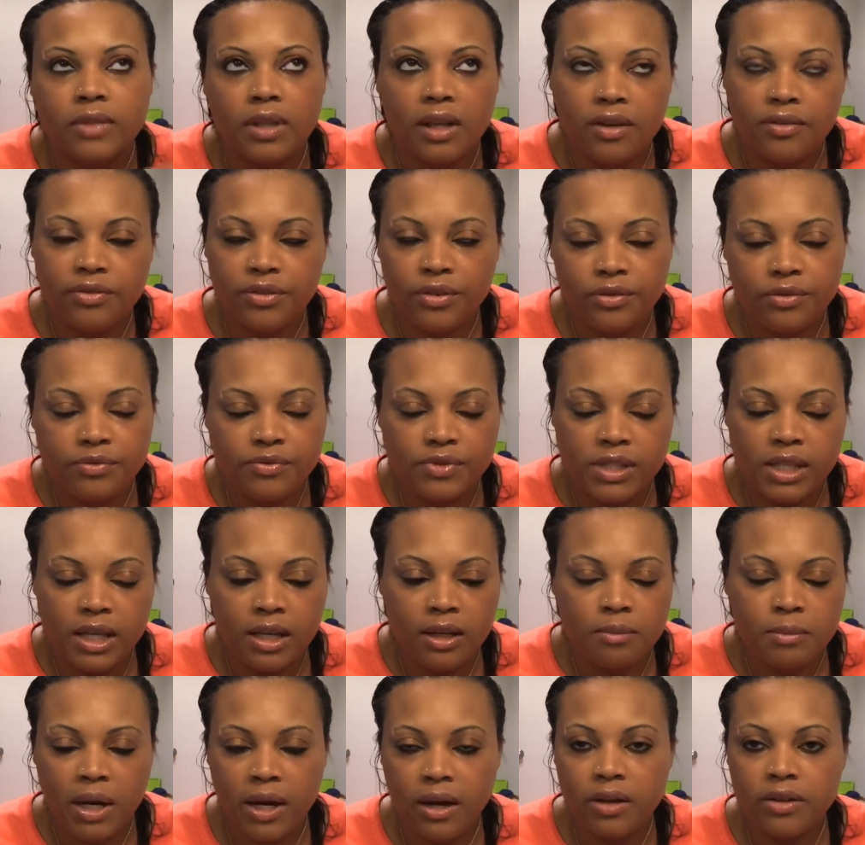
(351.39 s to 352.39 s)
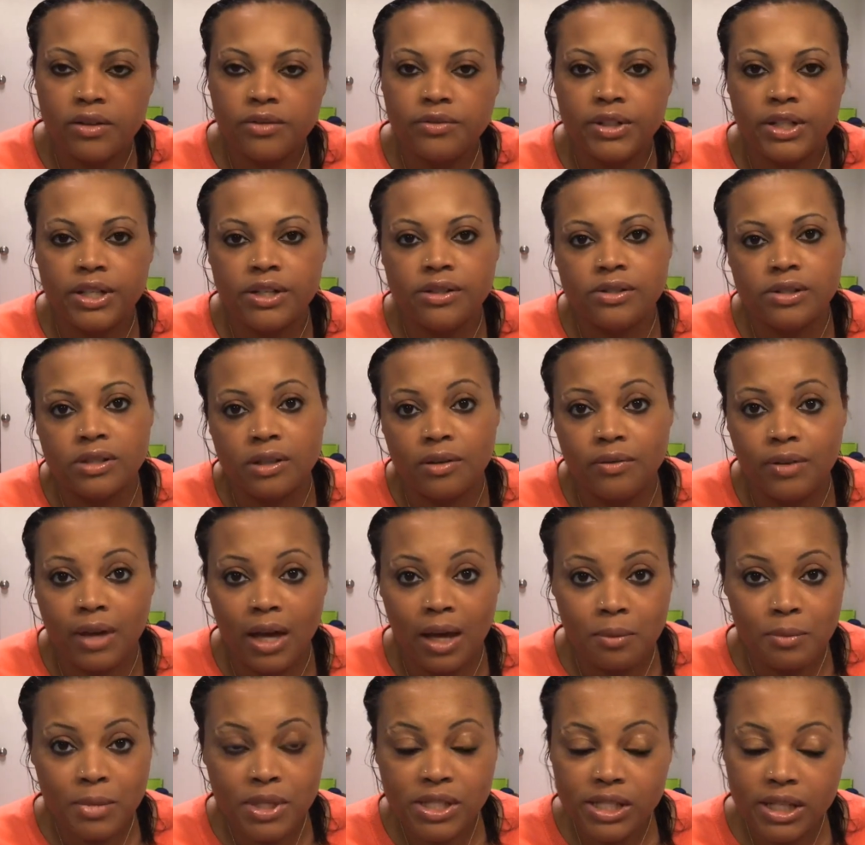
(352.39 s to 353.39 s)
if you've seen my other videos, I've
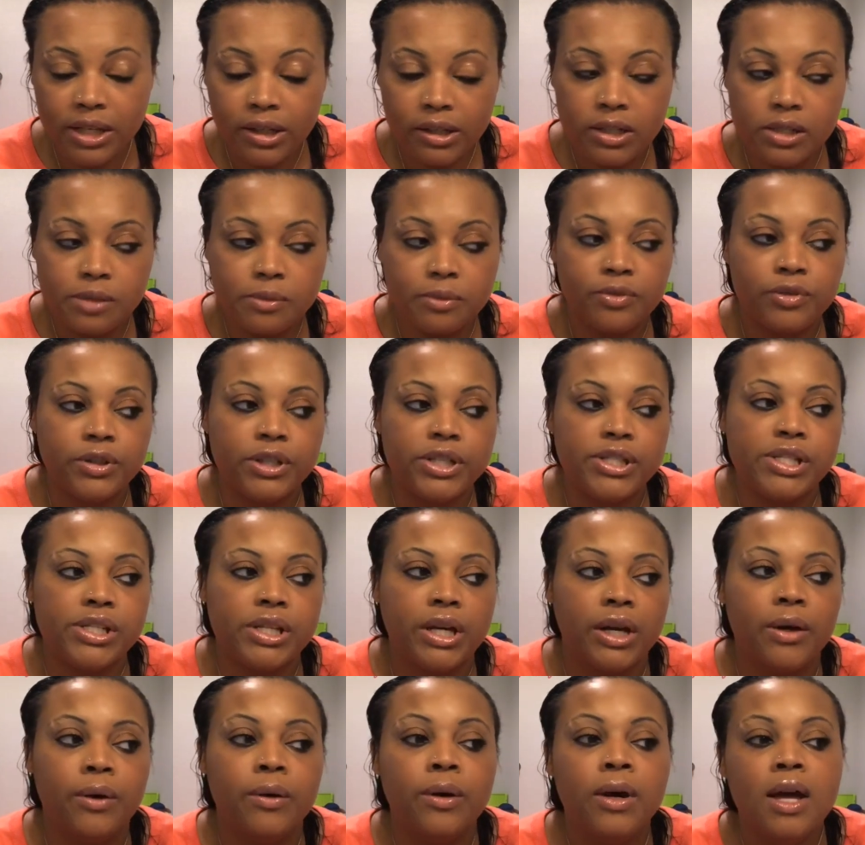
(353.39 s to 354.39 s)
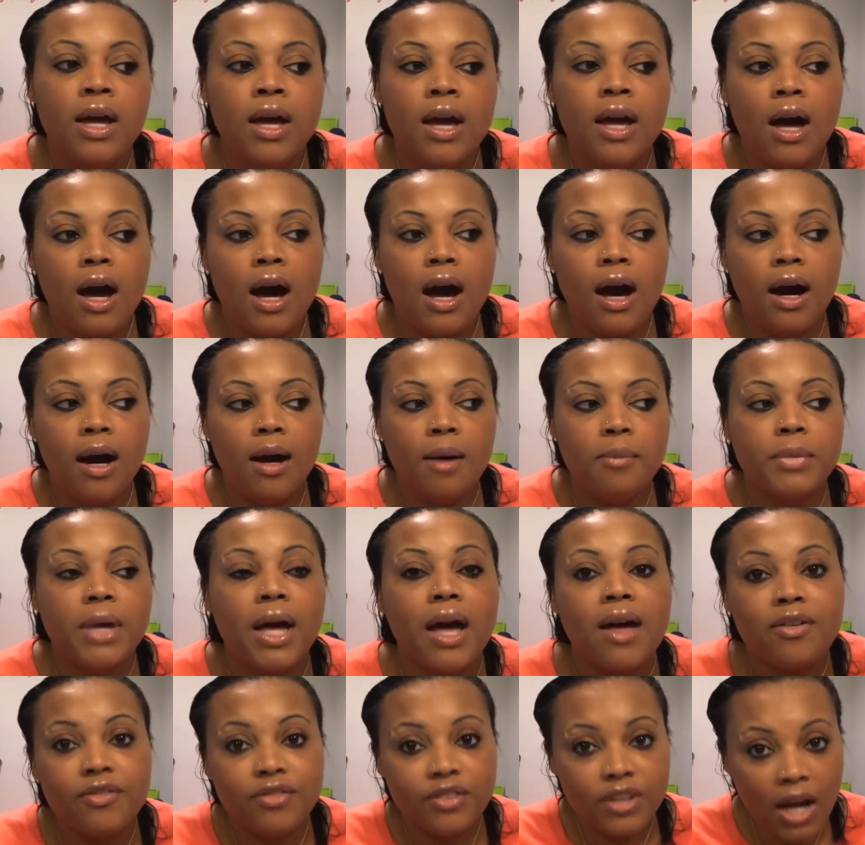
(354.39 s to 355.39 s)
had a miscarriage before, so
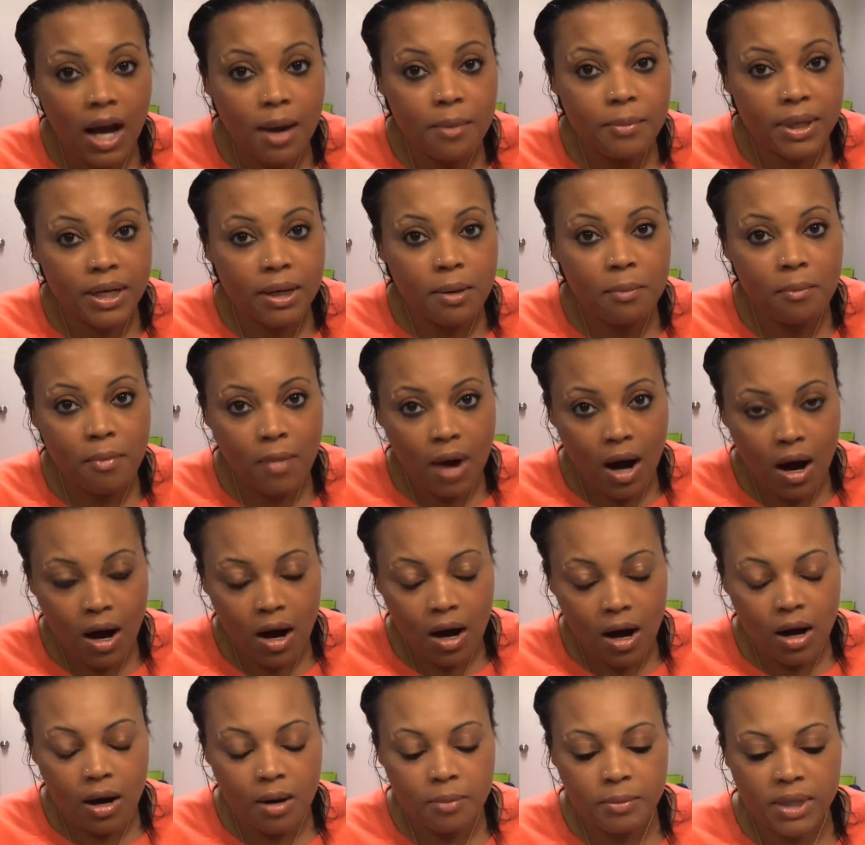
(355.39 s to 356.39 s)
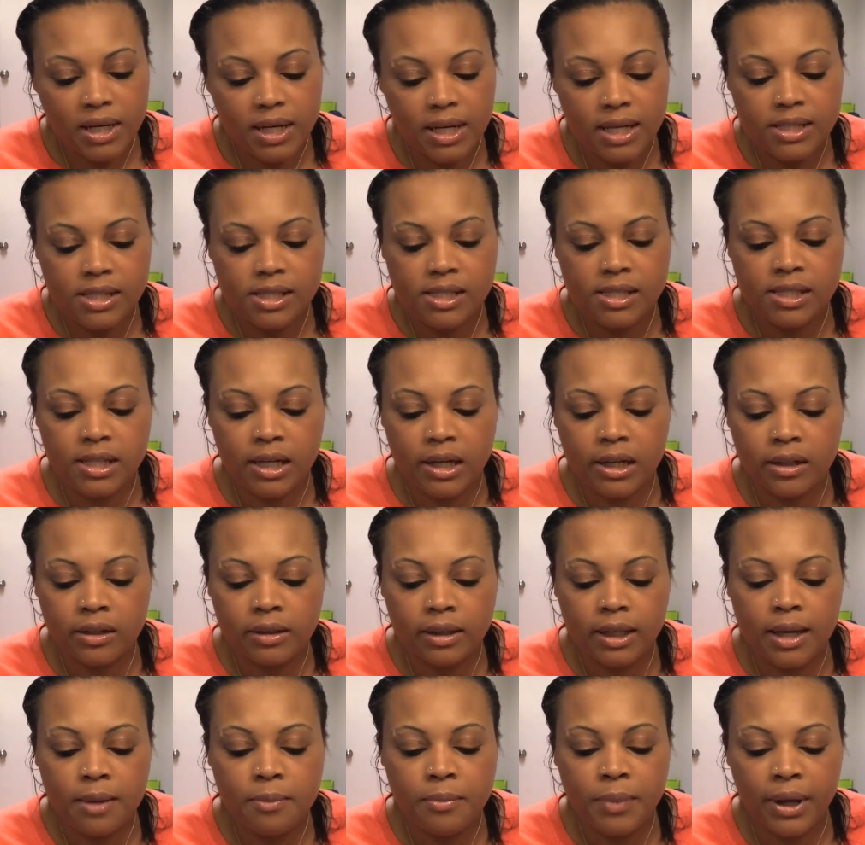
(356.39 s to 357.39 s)
not been a mom
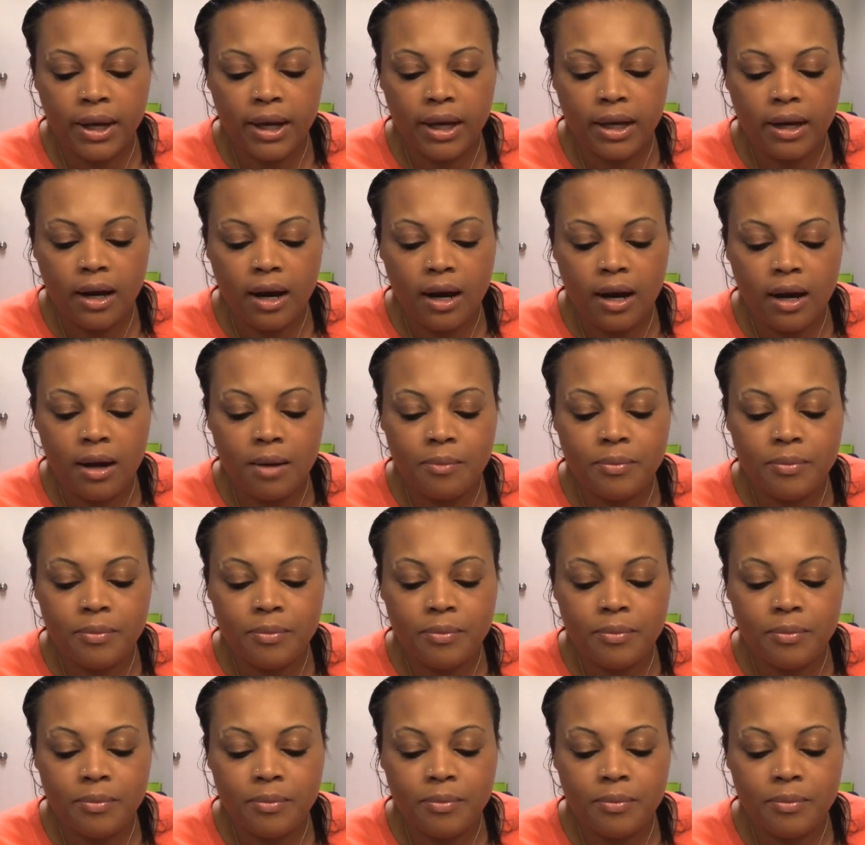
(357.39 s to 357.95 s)
necessarily, but